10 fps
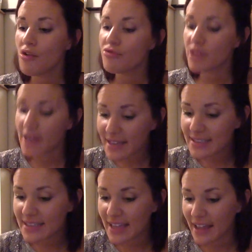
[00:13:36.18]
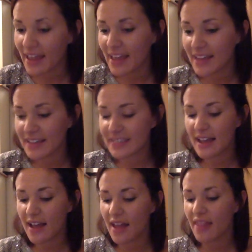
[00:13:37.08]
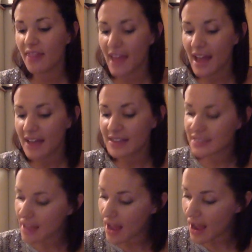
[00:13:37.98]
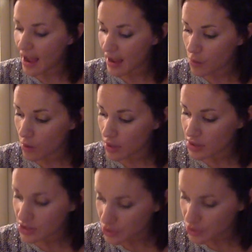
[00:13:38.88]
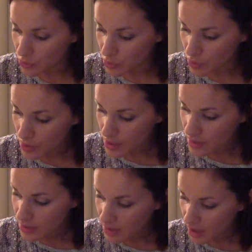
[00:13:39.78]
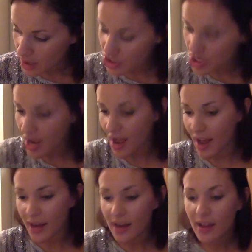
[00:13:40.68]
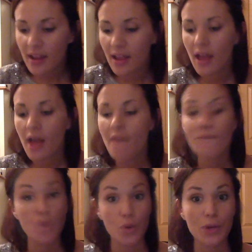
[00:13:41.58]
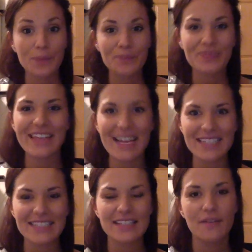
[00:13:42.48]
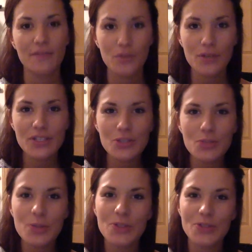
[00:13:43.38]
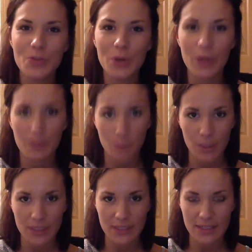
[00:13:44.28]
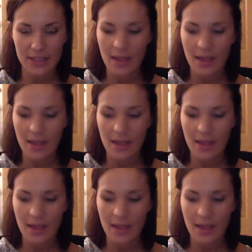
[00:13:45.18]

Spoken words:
The next thing is that I want to touch on food. Yes, food is super, super important.